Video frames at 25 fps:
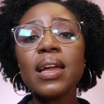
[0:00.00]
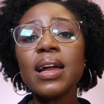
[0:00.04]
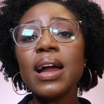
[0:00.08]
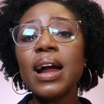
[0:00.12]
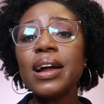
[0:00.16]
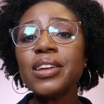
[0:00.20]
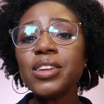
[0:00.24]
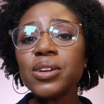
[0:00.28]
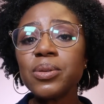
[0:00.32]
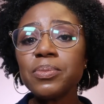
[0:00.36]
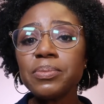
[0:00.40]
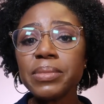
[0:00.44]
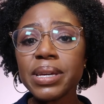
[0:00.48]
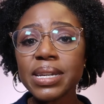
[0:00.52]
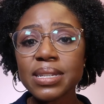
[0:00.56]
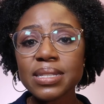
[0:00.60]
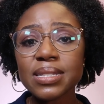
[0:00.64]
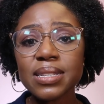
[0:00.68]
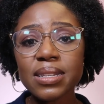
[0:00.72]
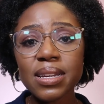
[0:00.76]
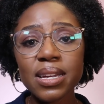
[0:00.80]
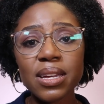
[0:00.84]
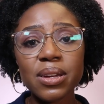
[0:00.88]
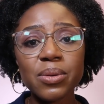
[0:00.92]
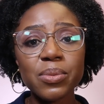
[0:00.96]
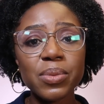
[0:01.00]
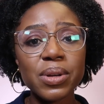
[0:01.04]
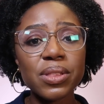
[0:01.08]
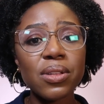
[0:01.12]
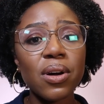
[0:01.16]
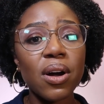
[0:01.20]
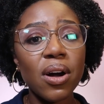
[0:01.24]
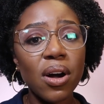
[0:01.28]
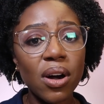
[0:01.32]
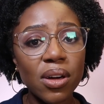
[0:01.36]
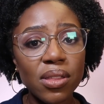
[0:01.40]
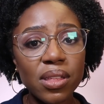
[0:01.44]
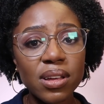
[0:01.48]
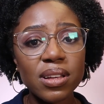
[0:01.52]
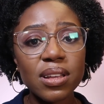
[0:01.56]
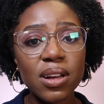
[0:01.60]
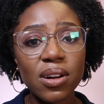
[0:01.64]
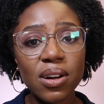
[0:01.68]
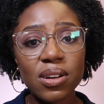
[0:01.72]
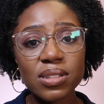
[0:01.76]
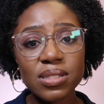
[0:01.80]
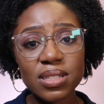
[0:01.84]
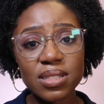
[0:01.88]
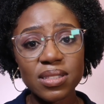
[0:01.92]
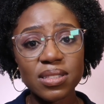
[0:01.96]
and you're mixing it with other
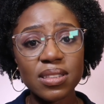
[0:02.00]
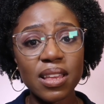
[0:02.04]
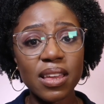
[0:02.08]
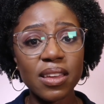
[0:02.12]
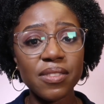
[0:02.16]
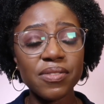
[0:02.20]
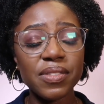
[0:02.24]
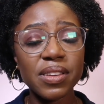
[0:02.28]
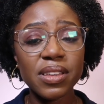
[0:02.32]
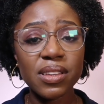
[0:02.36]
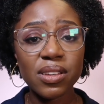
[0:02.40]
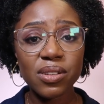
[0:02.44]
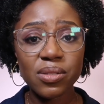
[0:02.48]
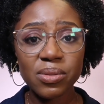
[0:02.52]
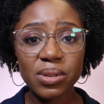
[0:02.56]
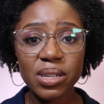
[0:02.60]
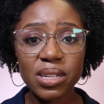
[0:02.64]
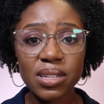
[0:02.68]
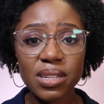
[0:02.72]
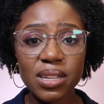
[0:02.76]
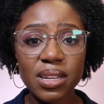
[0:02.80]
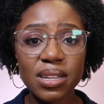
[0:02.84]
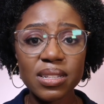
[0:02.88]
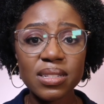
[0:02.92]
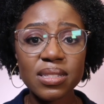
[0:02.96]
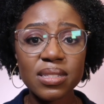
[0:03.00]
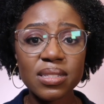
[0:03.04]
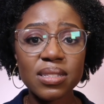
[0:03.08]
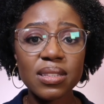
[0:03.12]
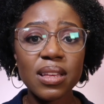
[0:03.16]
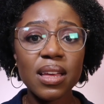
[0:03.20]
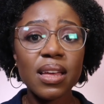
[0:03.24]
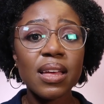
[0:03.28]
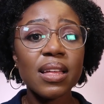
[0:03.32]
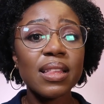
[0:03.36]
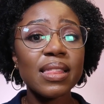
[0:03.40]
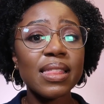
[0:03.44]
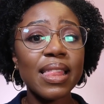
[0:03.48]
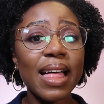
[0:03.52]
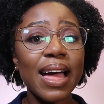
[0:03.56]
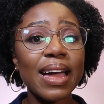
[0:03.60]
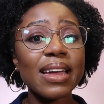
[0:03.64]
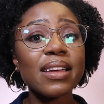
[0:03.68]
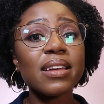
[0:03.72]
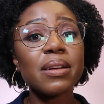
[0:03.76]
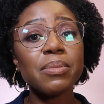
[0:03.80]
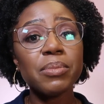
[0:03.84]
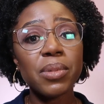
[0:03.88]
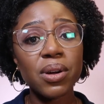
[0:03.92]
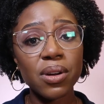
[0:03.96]
unsafe ingredients
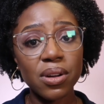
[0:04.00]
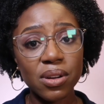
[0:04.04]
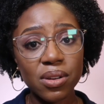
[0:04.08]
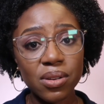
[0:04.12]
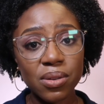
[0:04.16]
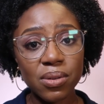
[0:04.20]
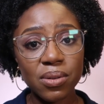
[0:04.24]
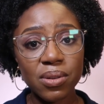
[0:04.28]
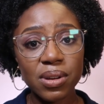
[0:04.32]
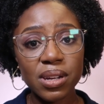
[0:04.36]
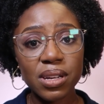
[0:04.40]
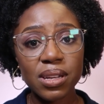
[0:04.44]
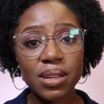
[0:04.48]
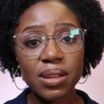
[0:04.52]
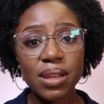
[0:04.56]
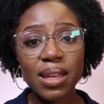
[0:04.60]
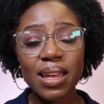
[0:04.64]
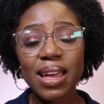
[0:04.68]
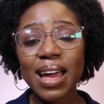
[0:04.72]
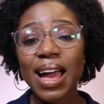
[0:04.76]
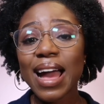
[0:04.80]
like mercury.